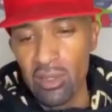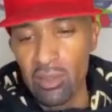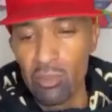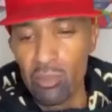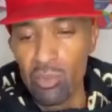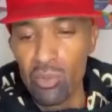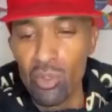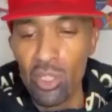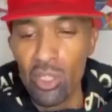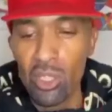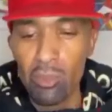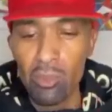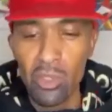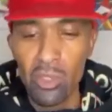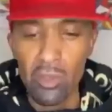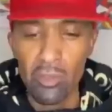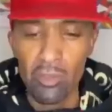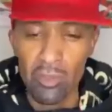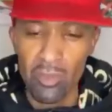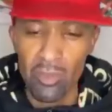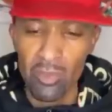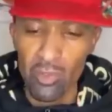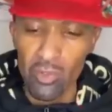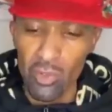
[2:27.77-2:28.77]
Premium.
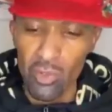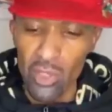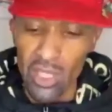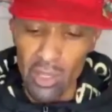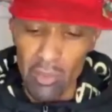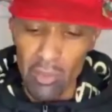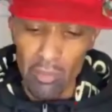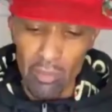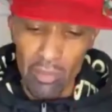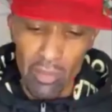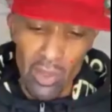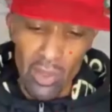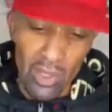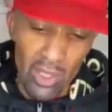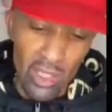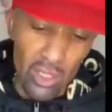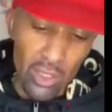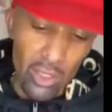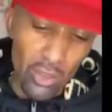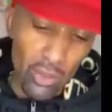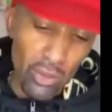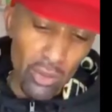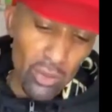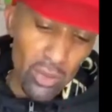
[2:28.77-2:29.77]
3M
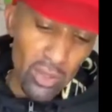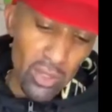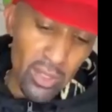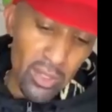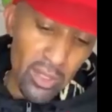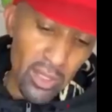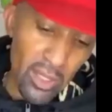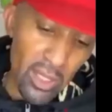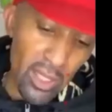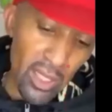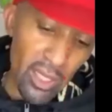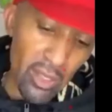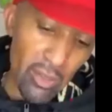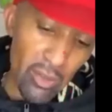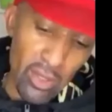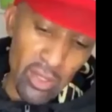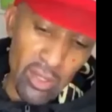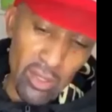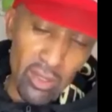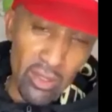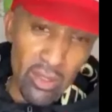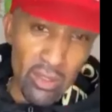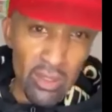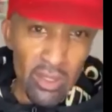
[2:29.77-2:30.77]
Q's there,
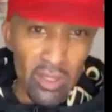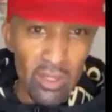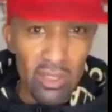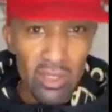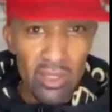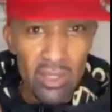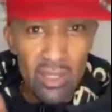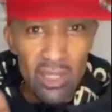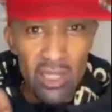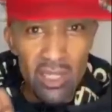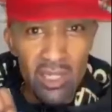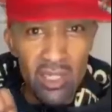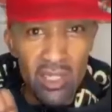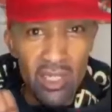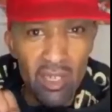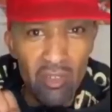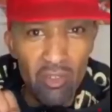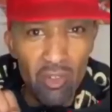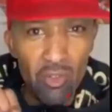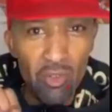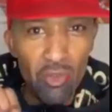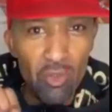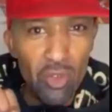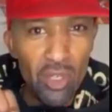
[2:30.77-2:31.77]
and there's
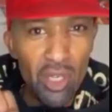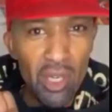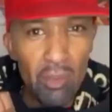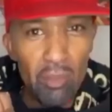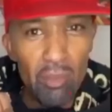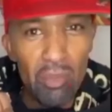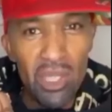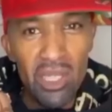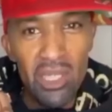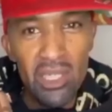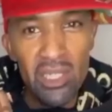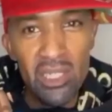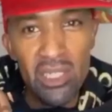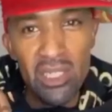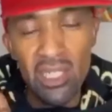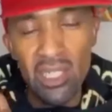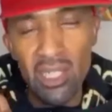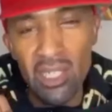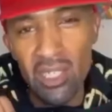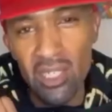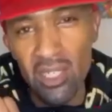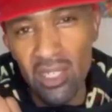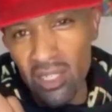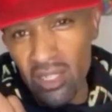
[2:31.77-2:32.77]
another 3M piece
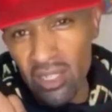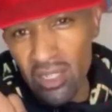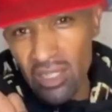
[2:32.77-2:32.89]
here.